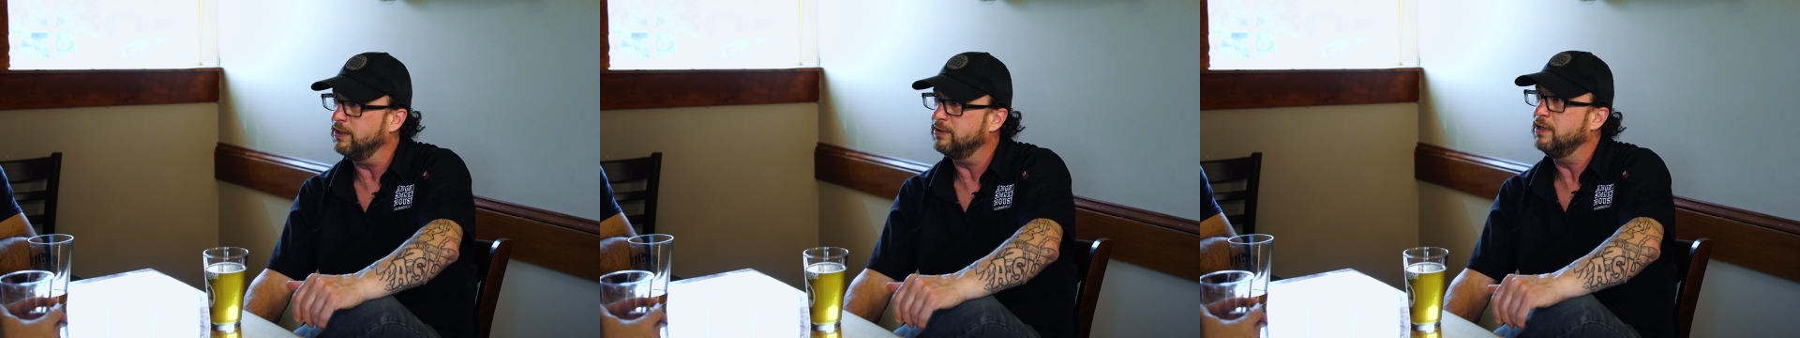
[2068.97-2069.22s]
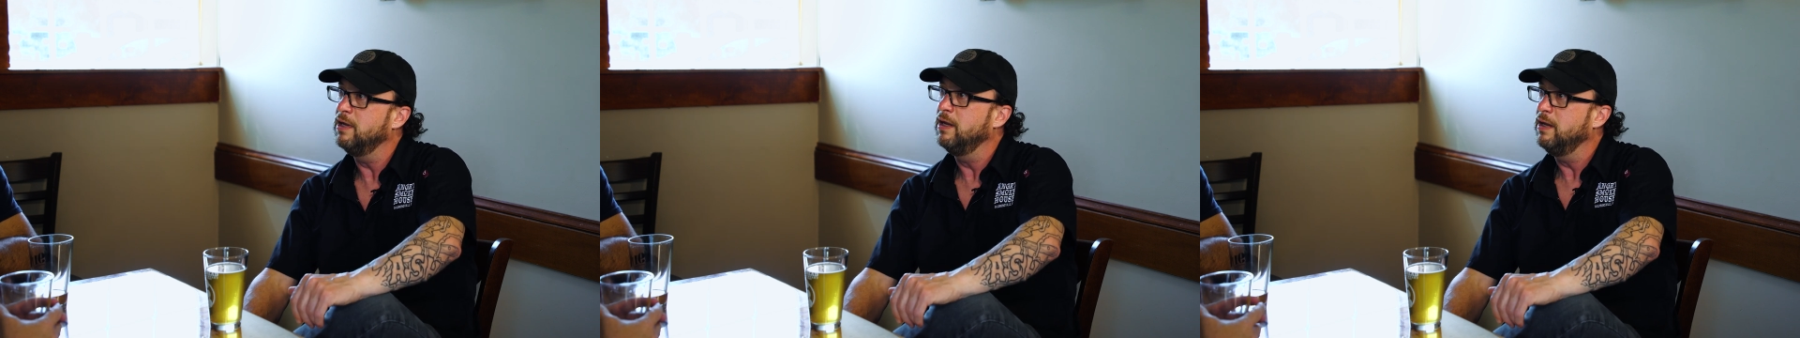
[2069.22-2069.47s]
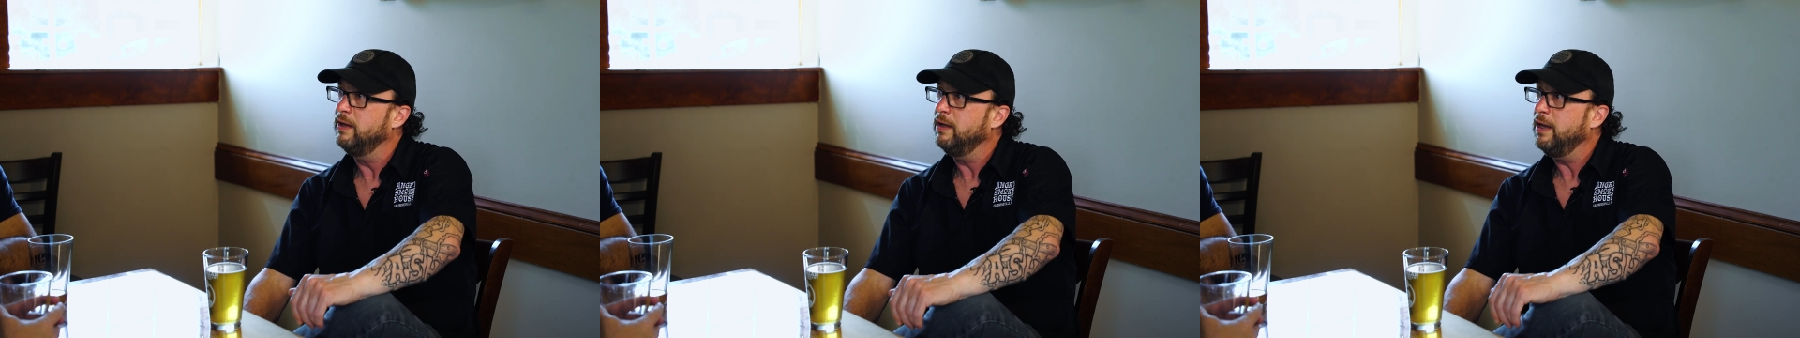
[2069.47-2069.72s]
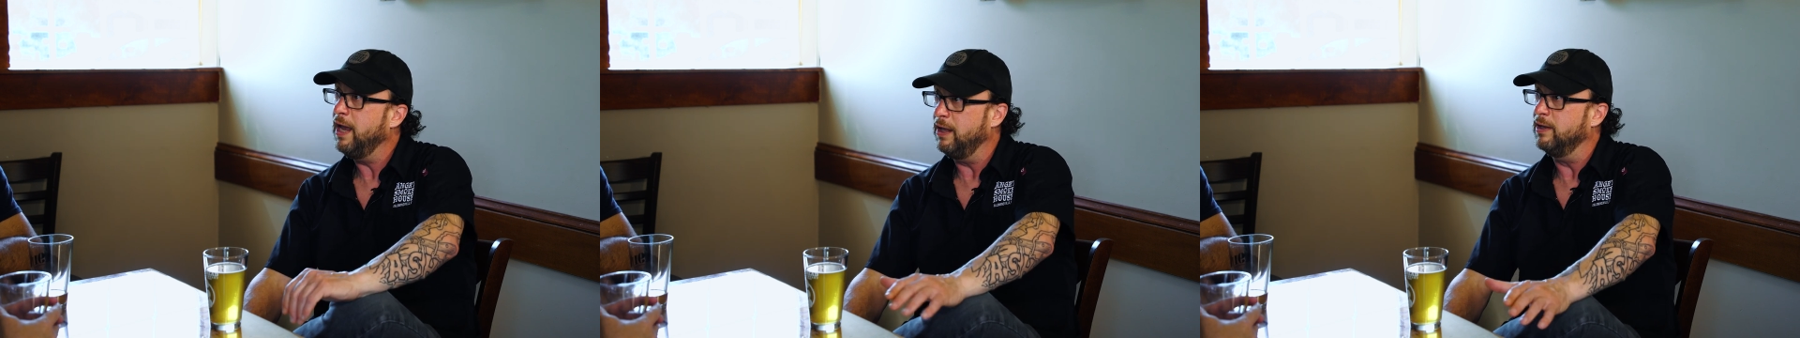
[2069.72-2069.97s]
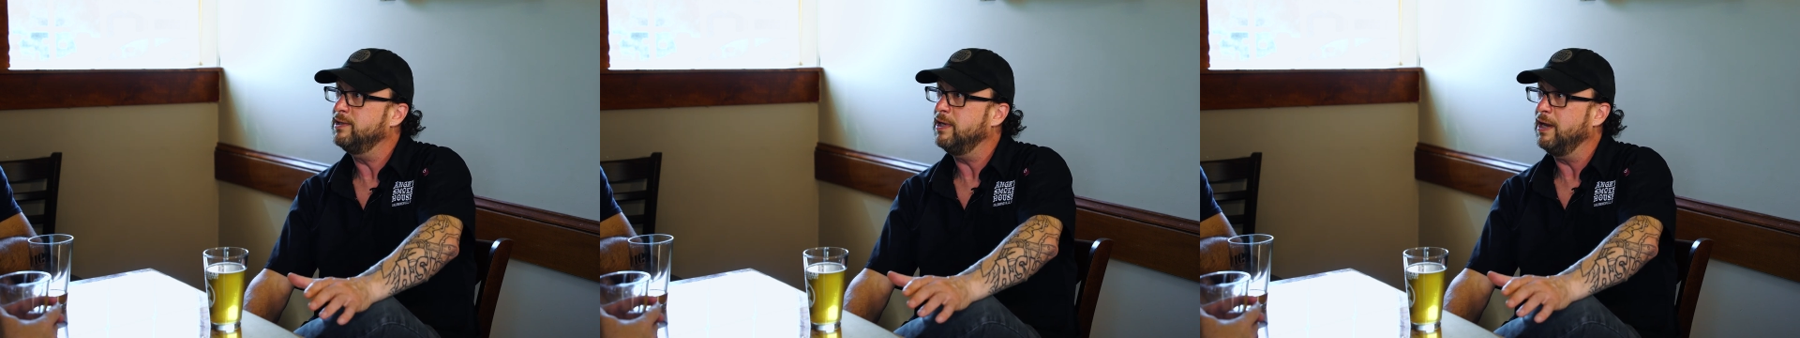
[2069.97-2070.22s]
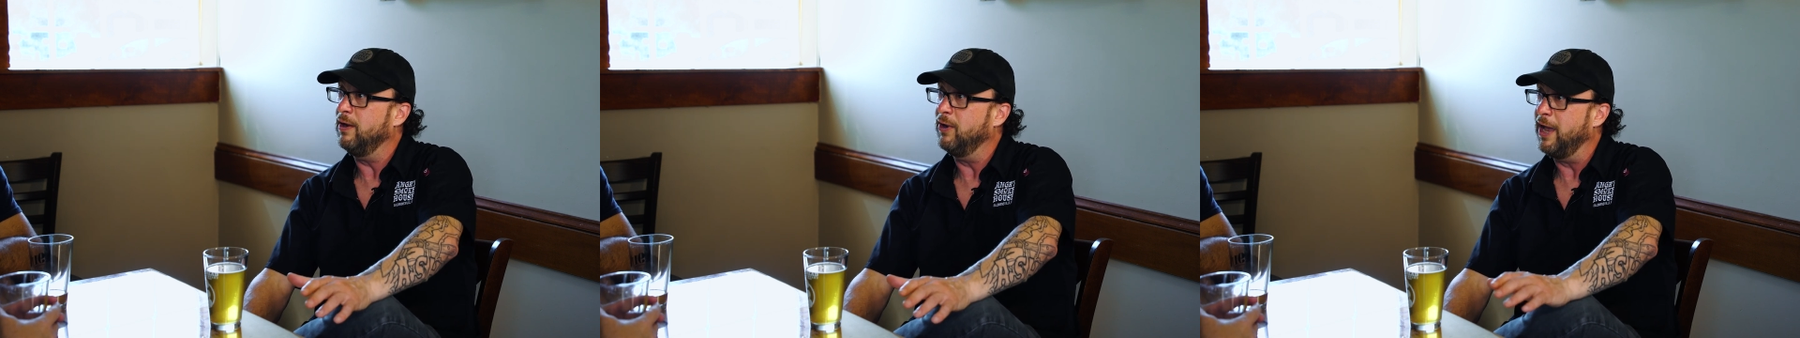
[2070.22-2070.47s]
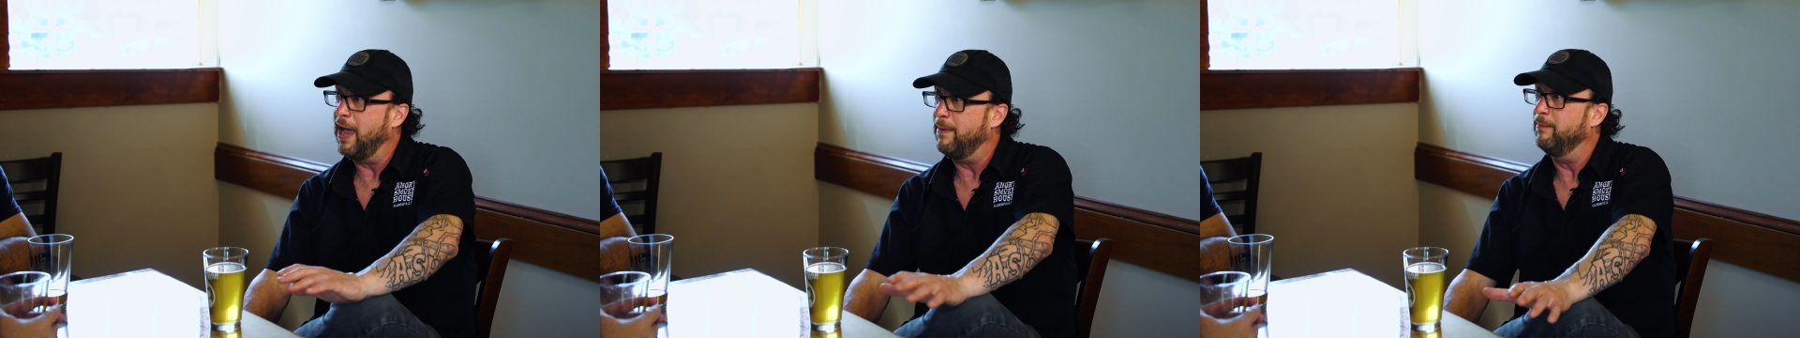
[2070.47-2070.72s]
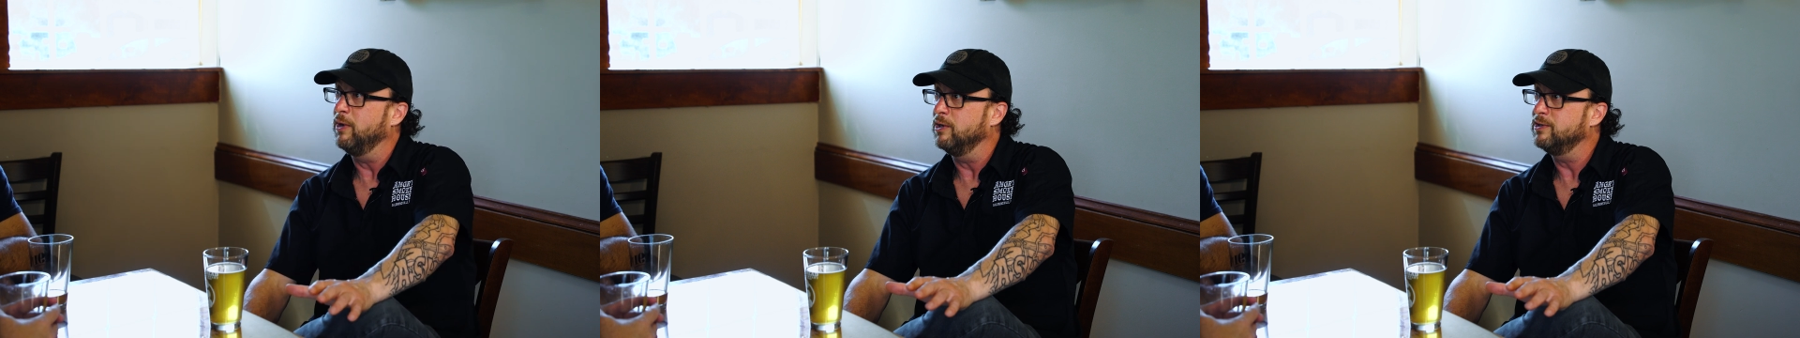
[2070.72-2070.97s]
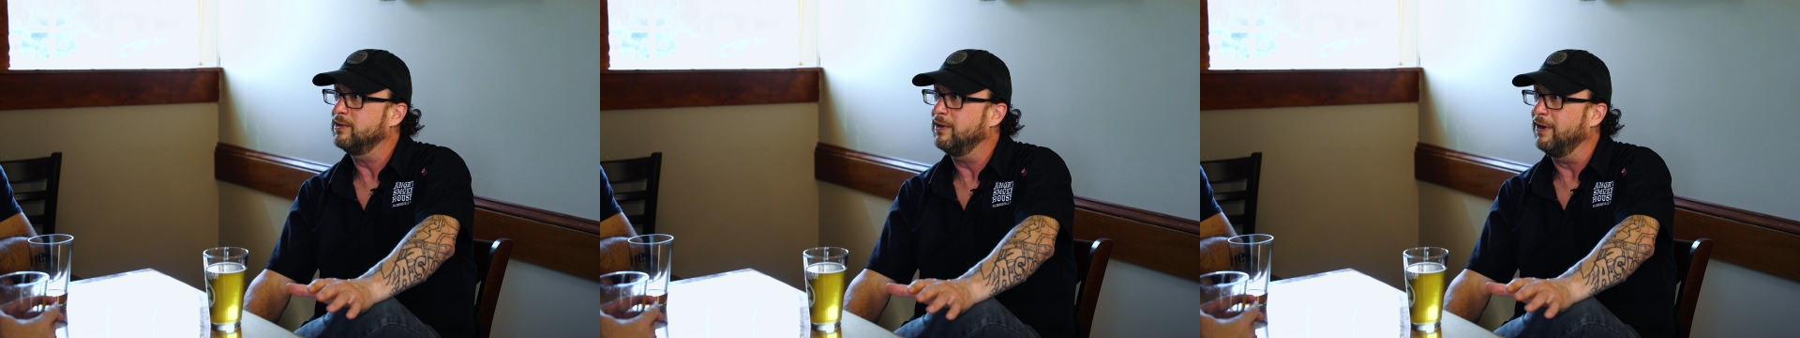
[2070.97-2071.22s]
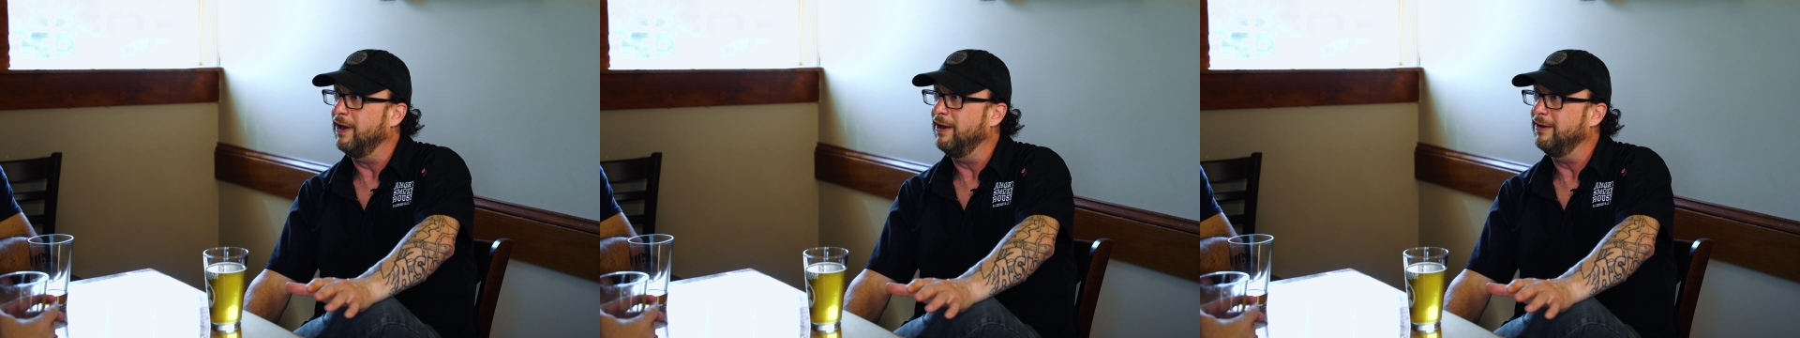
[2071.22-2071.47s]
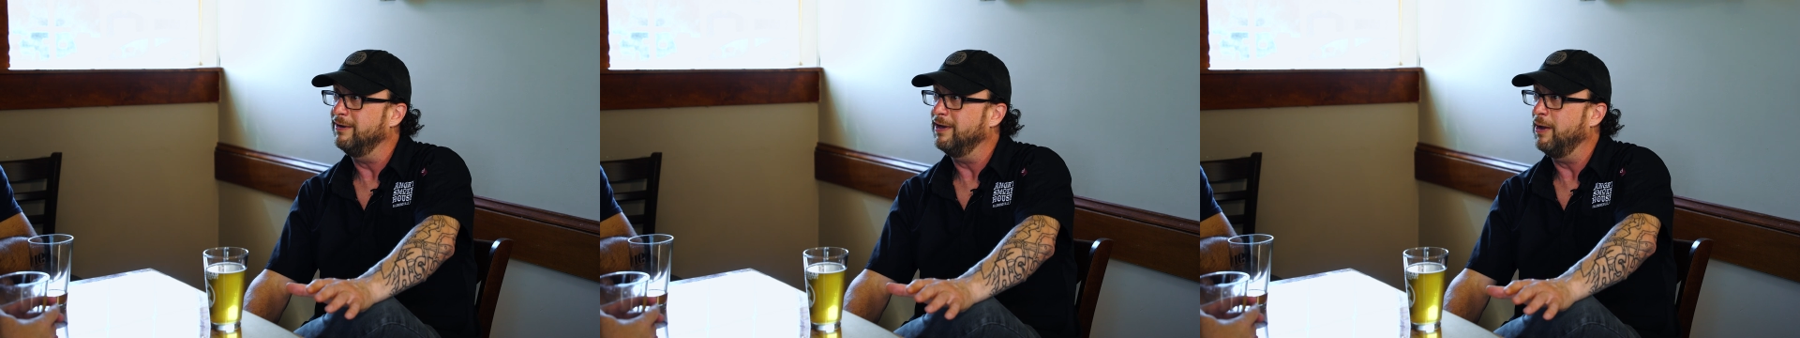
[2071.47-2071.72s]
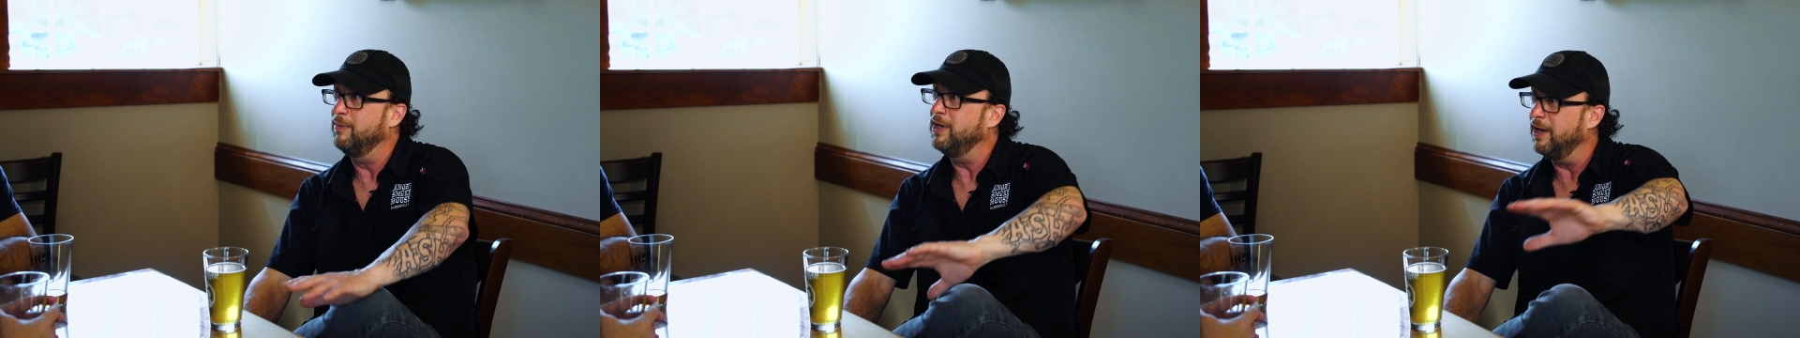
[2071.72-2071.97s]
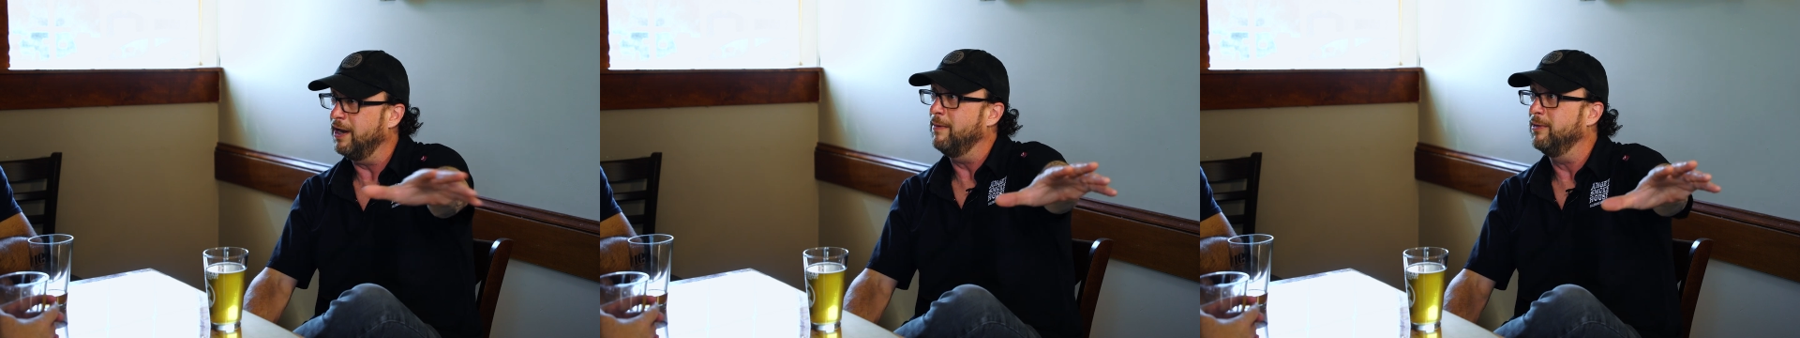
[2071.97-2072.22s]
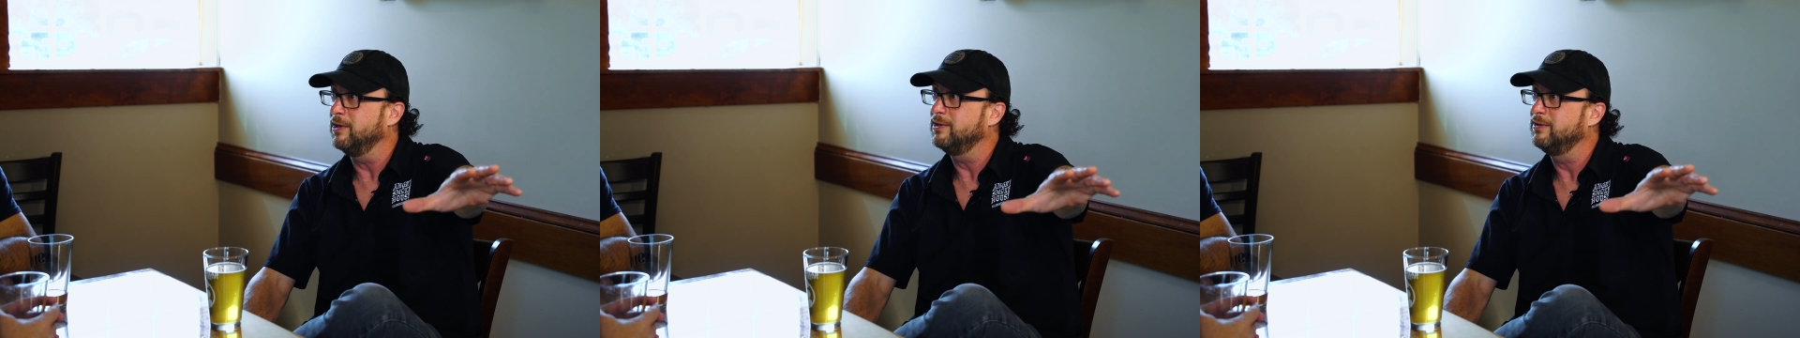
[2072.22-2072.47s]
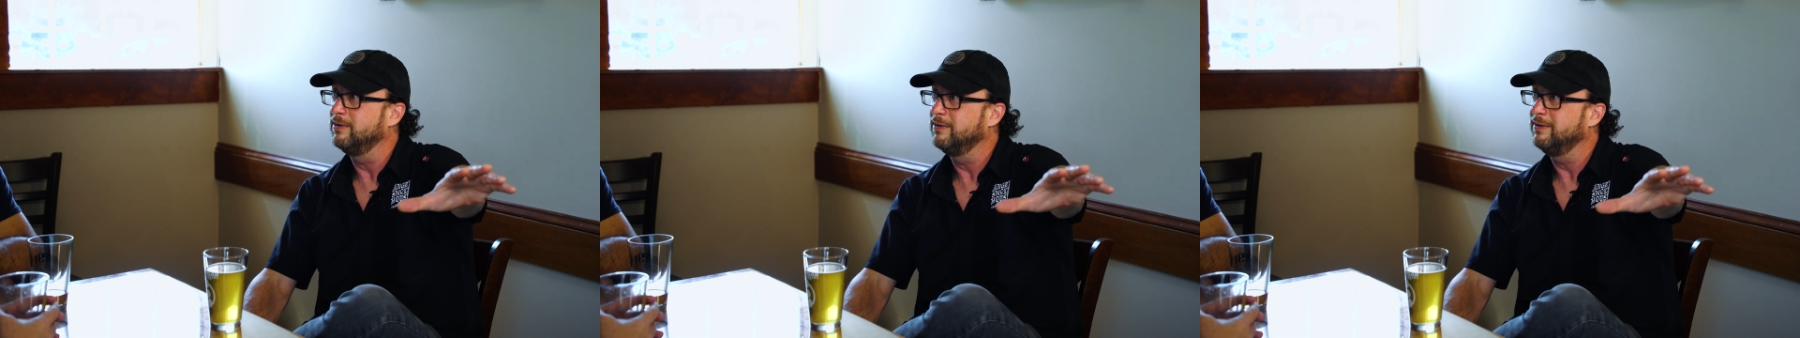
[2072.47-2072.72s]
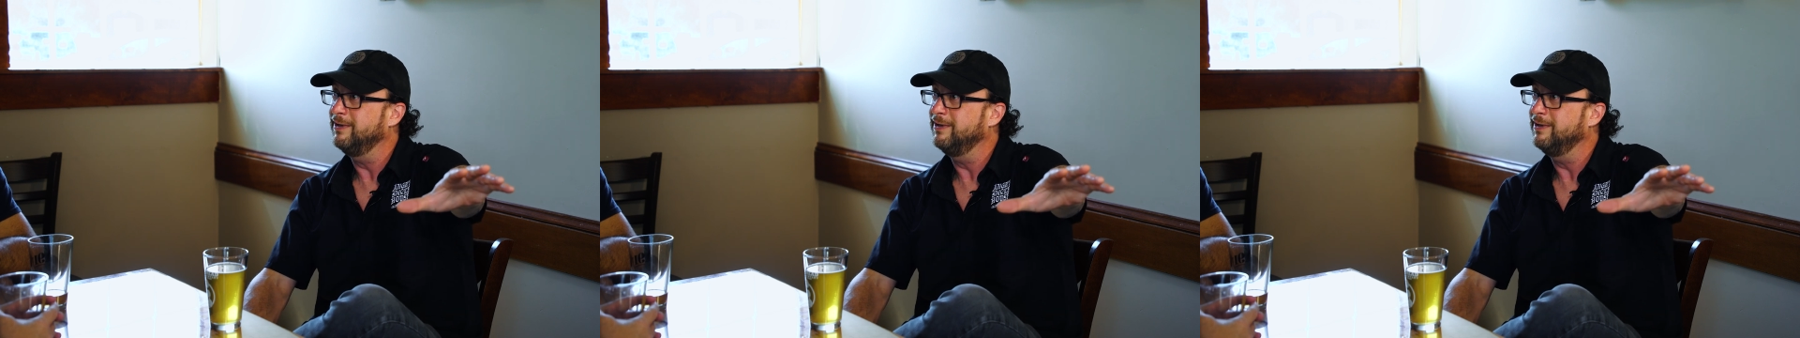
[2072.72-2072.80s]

It's, hey, let's hang out at Embers tonight. I'll be at Embers.